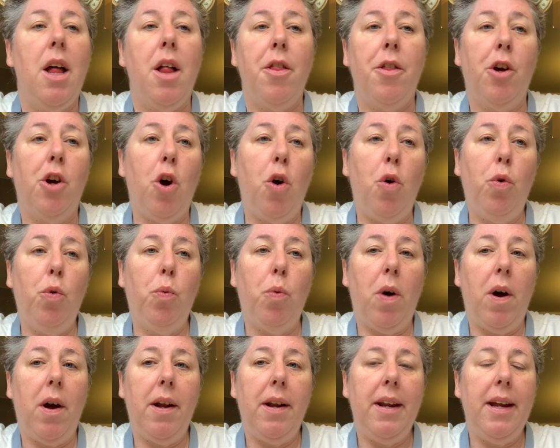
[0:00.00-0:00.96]
The gold
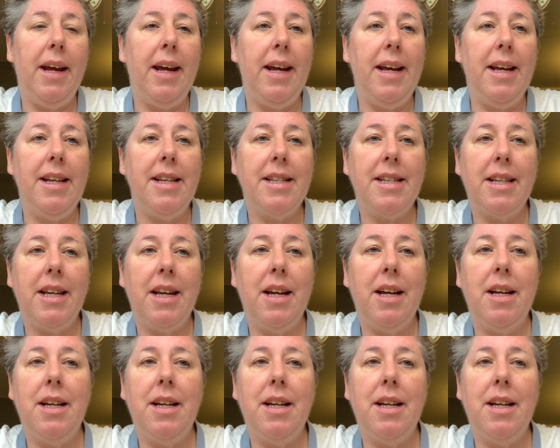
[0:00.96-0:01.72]
one is